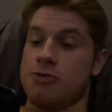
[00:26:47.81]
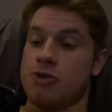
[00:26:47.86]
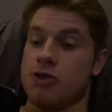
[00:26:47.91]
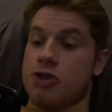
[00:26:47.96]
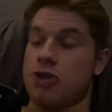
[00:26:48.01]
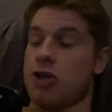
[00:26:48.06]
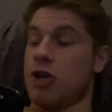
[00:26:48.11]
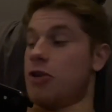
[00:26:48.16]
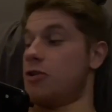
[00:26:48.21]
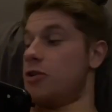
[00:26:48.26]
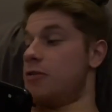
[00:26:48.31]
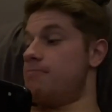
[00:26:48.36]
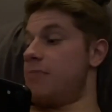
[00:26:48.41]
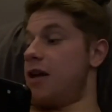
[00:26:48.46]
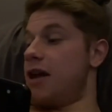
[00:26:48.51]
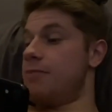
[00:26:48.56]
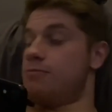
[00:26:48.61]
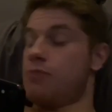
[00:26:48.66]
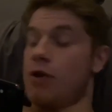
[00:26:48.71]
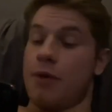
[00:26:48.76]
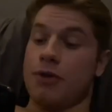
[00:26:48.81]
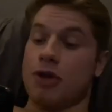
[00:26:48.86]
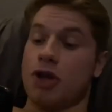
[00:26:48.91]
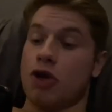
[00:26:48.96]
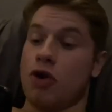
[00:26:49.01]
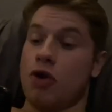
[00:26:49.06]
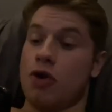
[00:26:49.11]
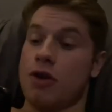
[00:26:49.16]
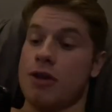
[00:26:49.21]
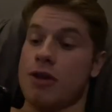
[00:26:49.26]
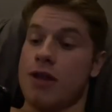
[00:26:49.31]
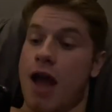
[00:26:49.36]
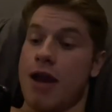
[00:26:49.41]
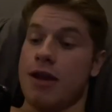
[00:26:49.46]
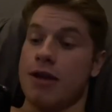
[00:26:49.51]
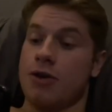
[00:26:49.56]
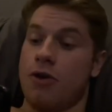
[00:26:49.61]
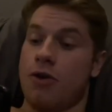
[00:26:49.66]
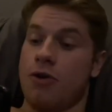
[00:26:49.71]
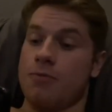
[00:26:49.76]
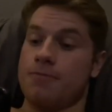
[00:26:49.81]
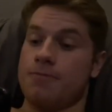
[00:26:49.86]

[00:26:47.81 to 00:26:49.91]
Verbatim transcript: Just chilling in bed. Probably gonna go to the dining hall.